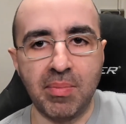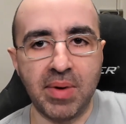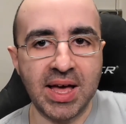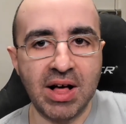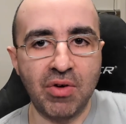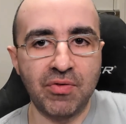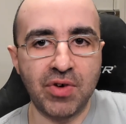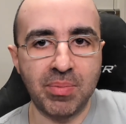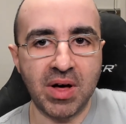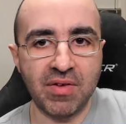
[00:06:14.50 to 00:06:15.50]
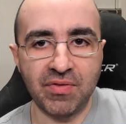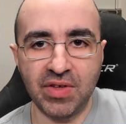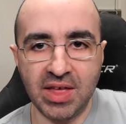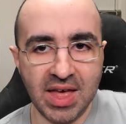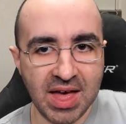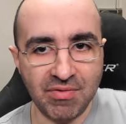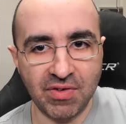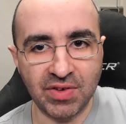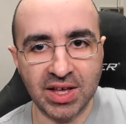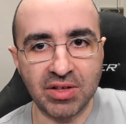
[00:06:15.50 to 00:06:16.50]
my health above
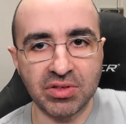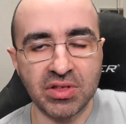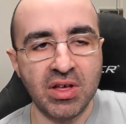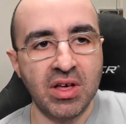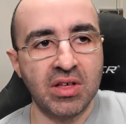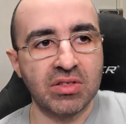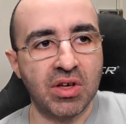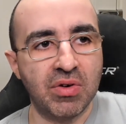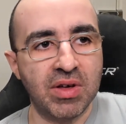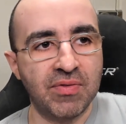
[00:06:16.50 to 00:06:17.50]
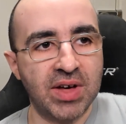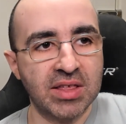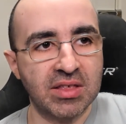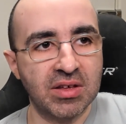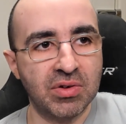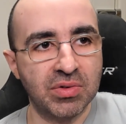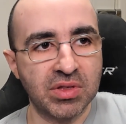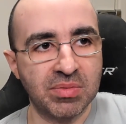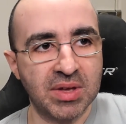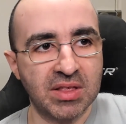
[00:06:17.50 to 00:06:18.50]
everything else. So if fasting
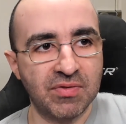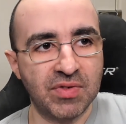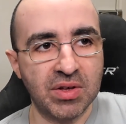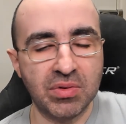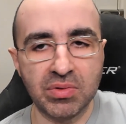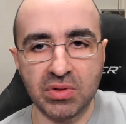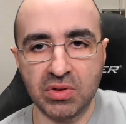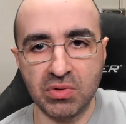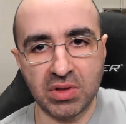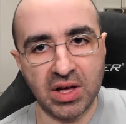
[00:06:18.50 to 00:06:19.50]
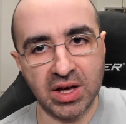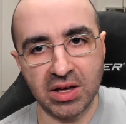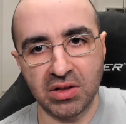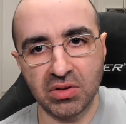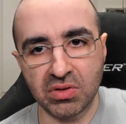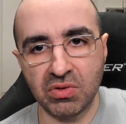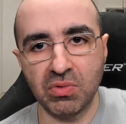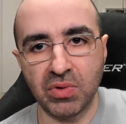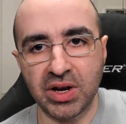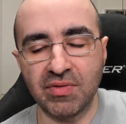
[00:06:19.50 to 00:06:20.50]
causes me to feel too tired or
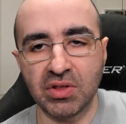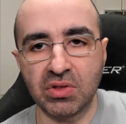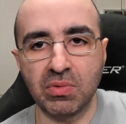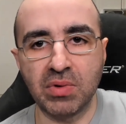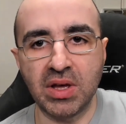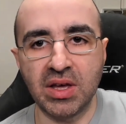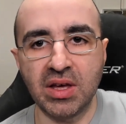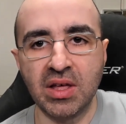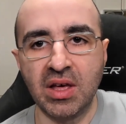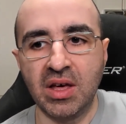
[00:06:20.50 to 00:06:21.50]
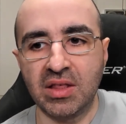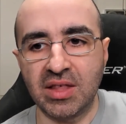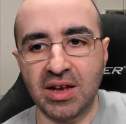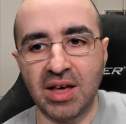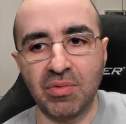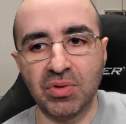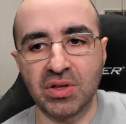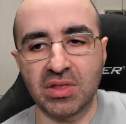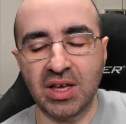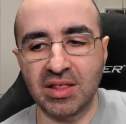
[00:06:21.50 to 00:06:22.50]
too whatever, too weak, then I will
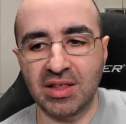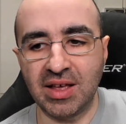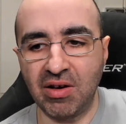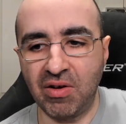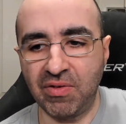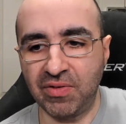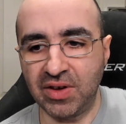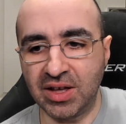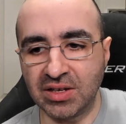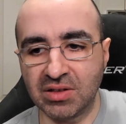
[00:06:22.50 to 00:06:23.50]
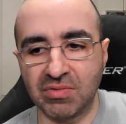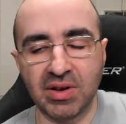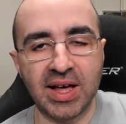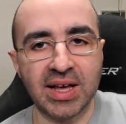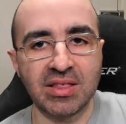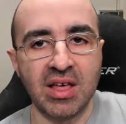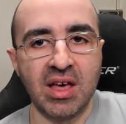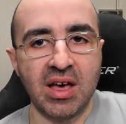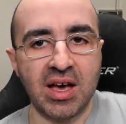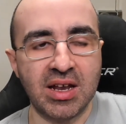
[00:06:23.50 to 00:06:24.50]
just take the day off and just relax.
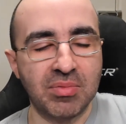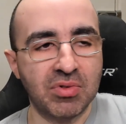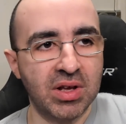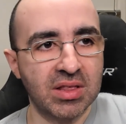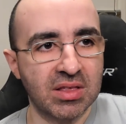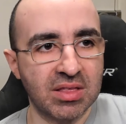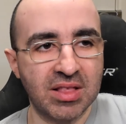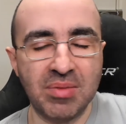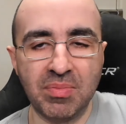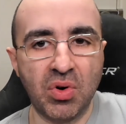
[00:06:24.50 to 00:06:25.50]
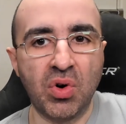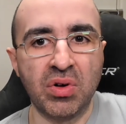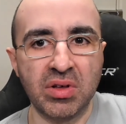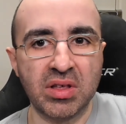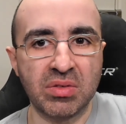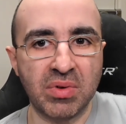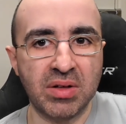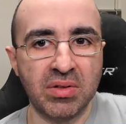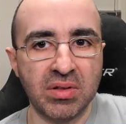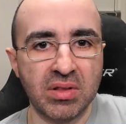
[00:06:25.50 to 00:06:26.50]
And I'm trying to sleep more as
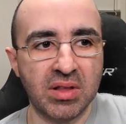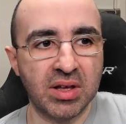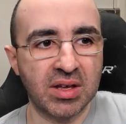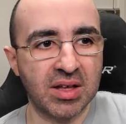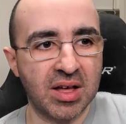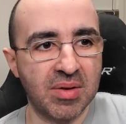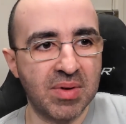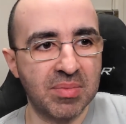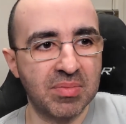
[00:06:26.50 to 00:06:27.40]
well. Like, I'm